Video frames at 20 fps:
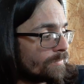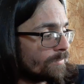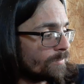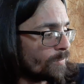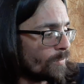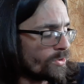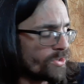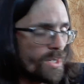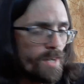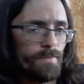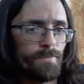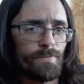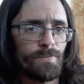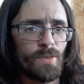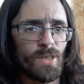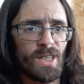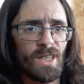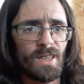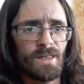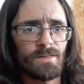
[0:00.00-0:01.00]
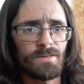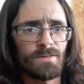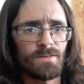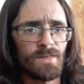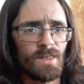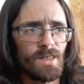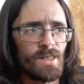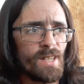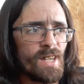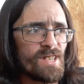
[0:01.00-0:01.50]
which I forget,
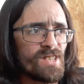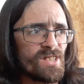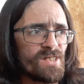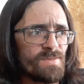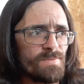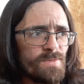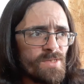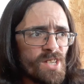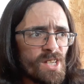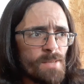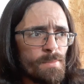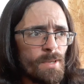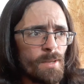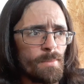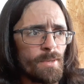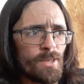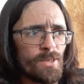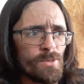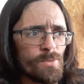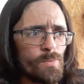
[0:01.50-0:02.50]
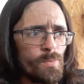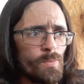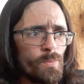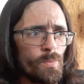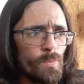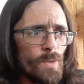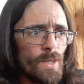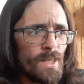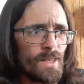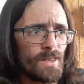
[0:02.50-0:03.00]
it's 6mm
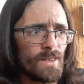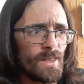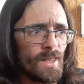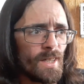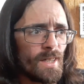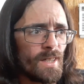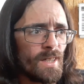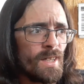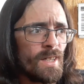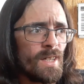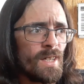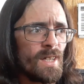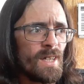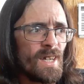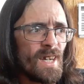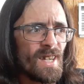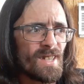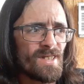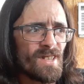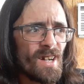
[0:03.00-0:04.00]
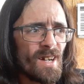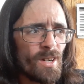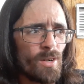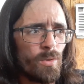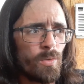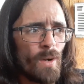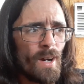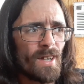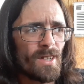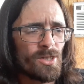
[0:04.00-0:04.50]
what? Like, it's not
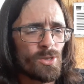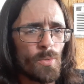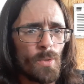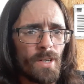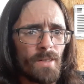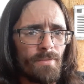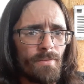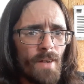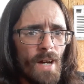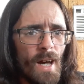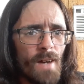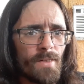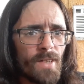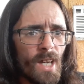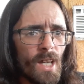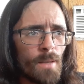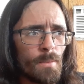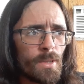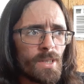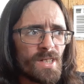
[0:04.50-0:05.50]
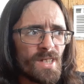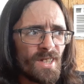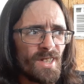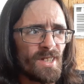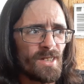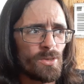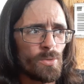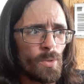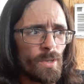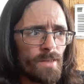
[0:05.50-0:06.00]
quite a 25 caliber, because I
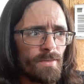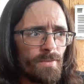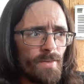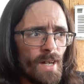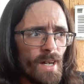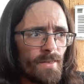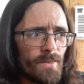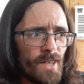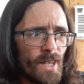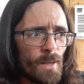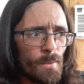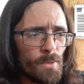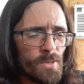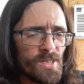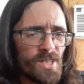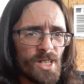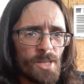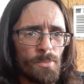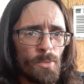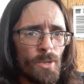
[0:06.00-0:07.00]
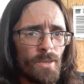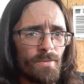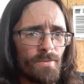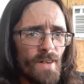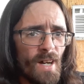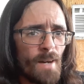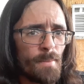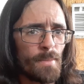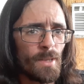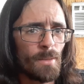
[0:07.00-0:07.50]
think 25 caliber is
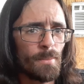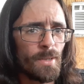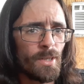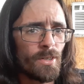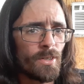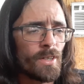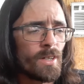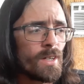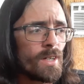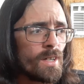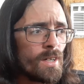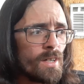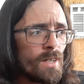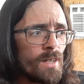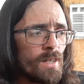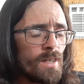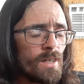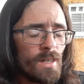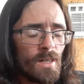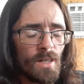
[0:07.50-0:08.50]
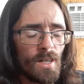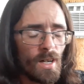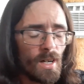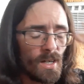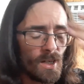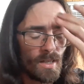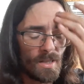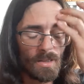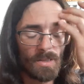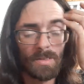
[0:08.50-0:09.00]

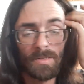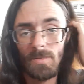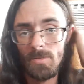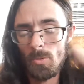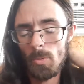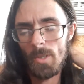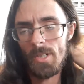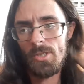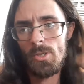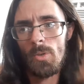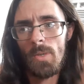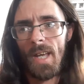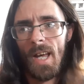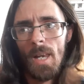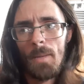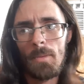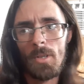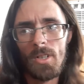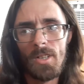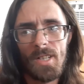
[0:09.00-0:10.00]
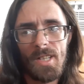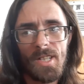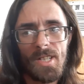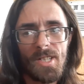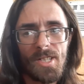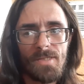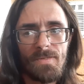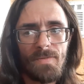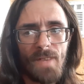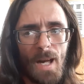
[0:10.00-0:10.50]
6.5mm. 22 caliber
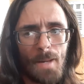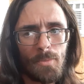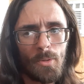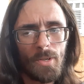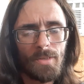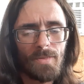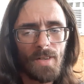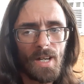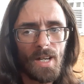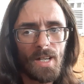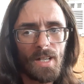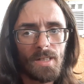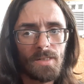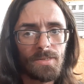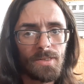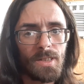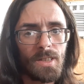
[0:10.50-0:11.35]
is 5.5,